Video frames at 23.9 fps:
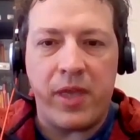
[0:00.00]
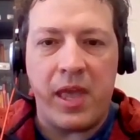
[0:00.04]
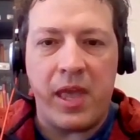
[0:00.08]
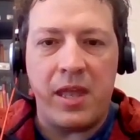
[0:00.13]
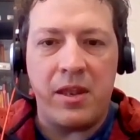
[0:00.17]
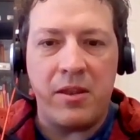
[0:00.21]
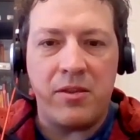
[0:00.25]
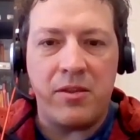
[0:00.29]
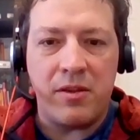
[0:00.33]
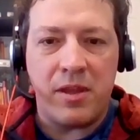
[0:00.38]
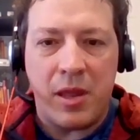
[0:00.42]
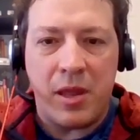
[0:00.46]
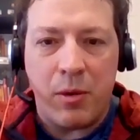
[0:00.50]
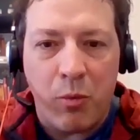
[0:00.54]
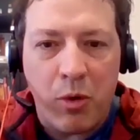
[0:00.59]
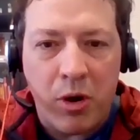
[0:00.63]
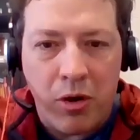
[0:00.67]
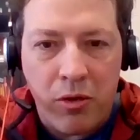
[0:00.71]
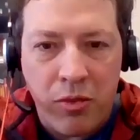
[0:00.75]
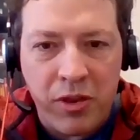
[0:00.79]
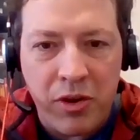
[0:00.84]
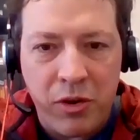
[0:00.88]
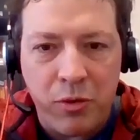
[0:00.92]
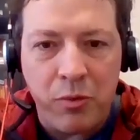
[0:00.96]
And
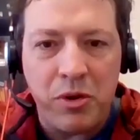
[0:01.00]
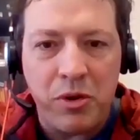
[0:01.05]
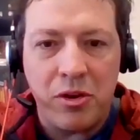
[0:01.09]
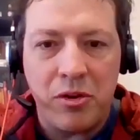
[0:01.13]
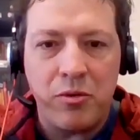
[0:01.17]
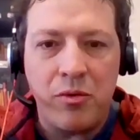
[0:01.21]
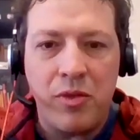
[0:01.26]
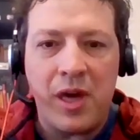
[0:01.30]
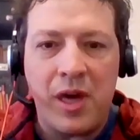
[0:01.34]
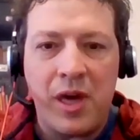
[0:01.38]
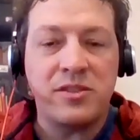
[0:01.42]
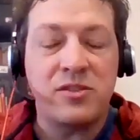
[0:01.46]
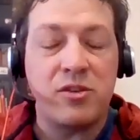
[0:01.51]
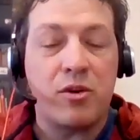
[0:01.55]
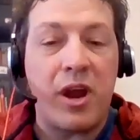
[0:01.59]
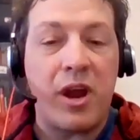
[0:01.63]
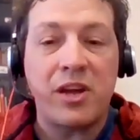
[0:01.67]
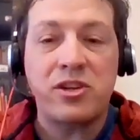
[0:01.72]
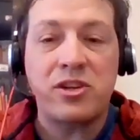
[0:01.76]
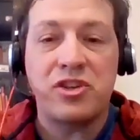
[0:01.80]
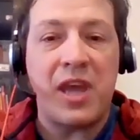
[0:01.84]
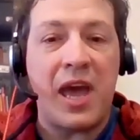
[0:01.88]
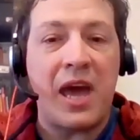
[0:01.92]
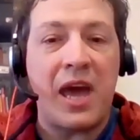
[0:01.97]
what are they doing to do that? Is they're
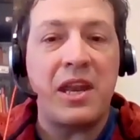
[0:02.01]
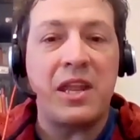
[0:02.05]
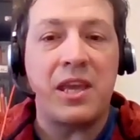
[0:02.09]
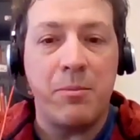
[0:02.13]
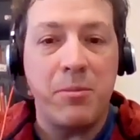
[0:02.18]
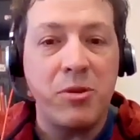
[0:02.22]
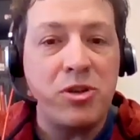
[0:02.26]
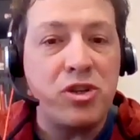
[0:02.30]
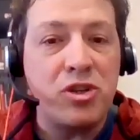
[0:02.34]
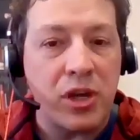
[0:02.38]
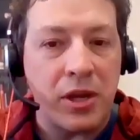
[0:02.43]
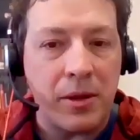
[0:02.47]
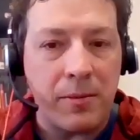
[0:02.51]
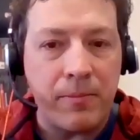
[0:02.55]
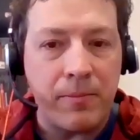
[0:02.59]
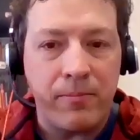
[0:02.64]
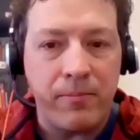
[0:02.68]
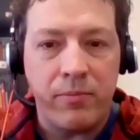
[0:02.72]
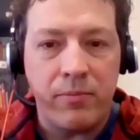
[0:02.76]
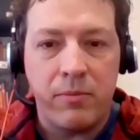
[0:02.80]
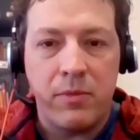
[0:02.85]
actually adding imaging.